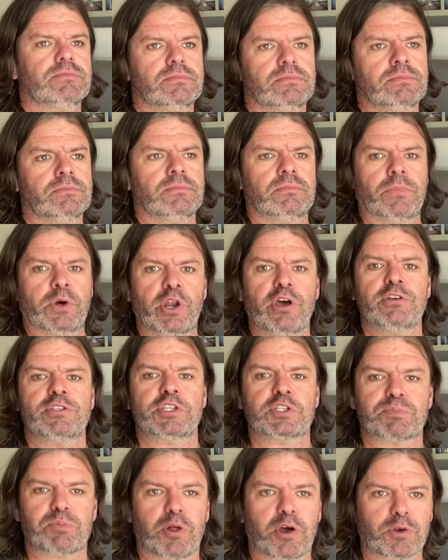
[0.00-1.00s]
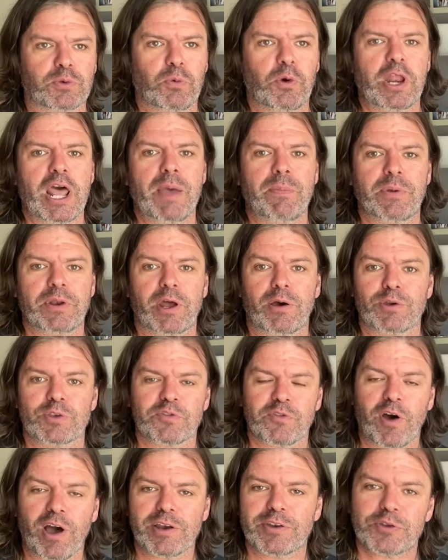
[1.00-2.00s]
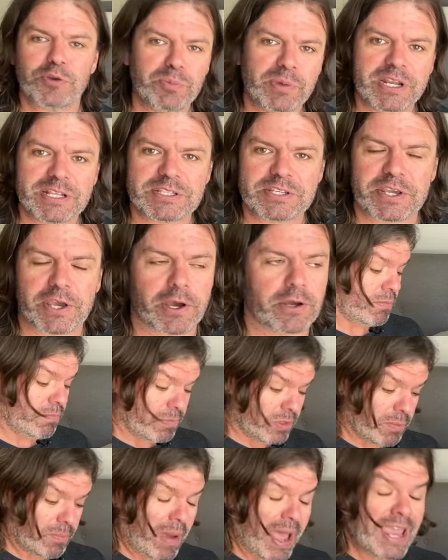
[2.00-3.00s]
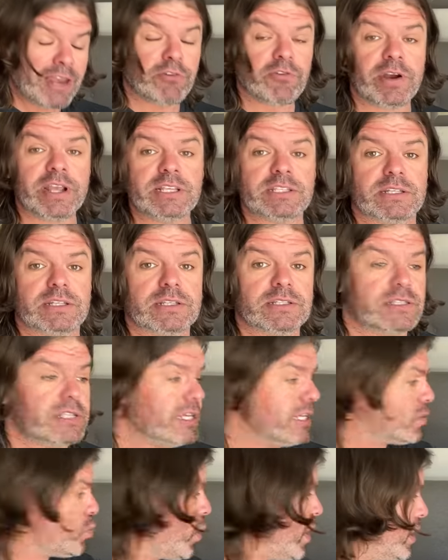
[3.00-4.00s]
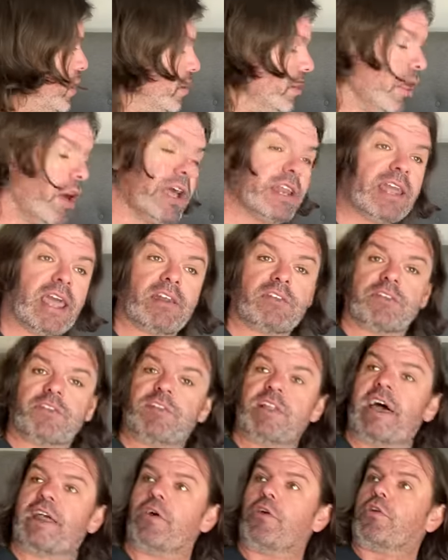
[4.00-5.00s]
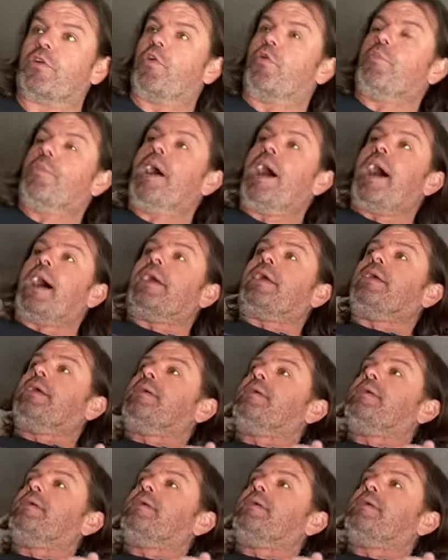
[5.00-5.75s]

like, my nose is blocked. What happened? I was fine 2 minutes ago. The main reason is this. When you lie down flat on your back,